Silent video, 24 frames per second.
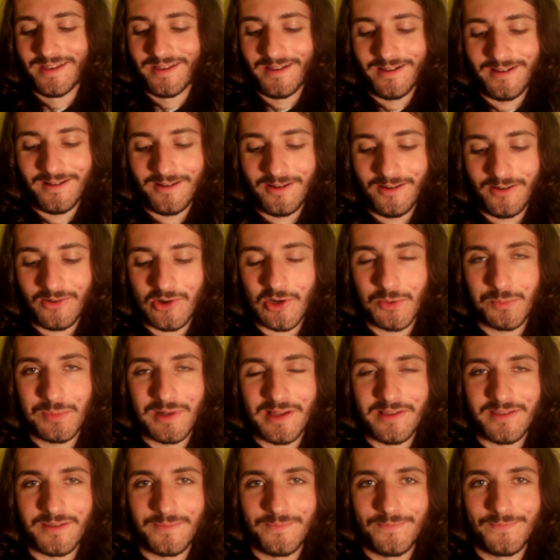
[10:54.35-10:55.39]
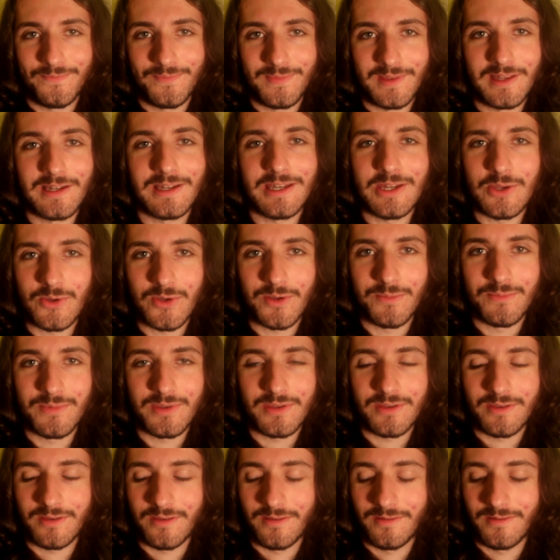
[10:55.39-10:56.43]
God bless him.
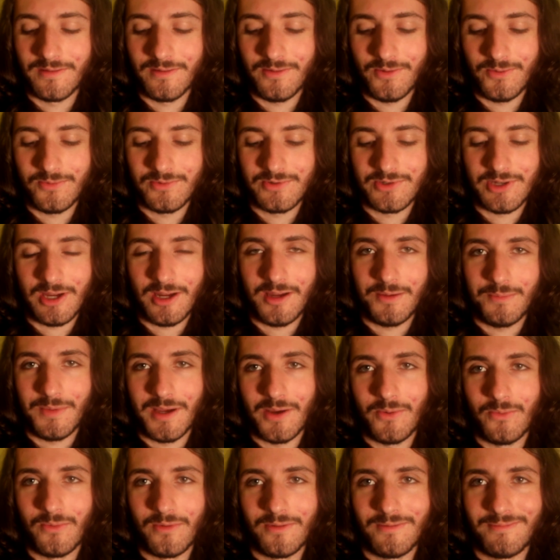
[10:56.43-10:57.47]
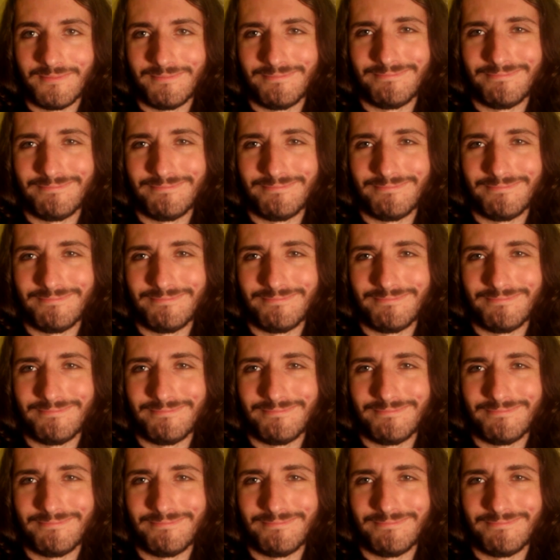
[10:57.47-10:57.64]
Newcombs, go check him out.